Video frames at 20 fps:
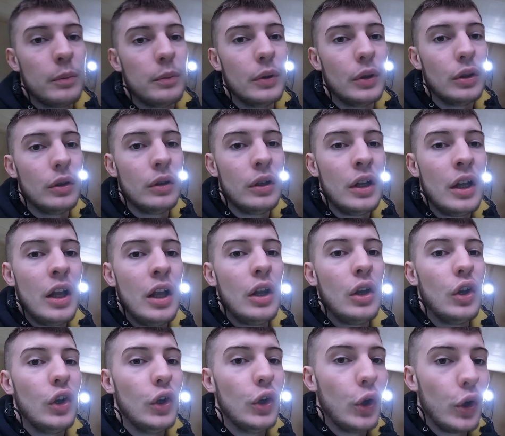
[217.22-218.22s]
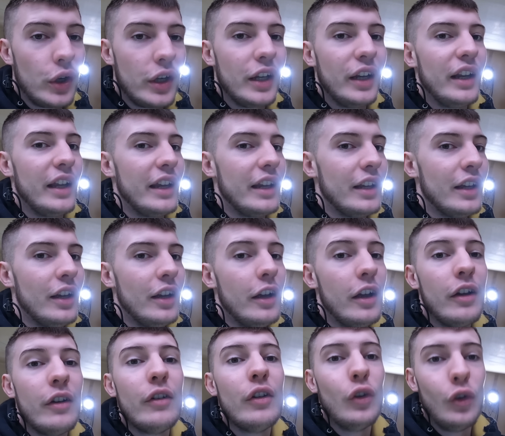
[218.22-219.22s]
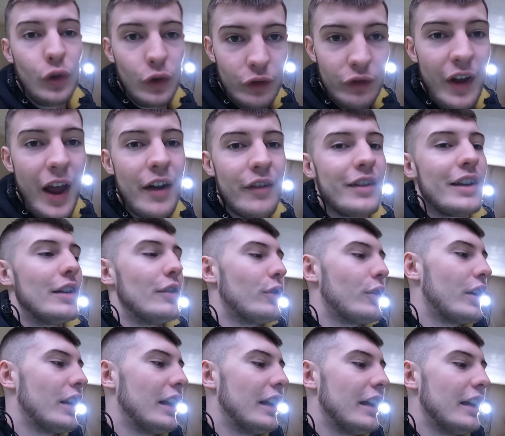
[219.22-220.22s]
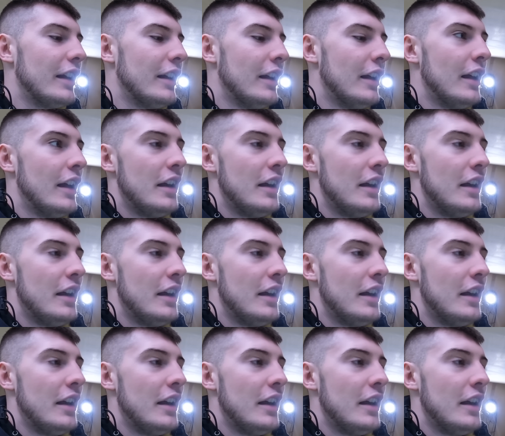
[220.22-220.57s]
But luckily, very luckily,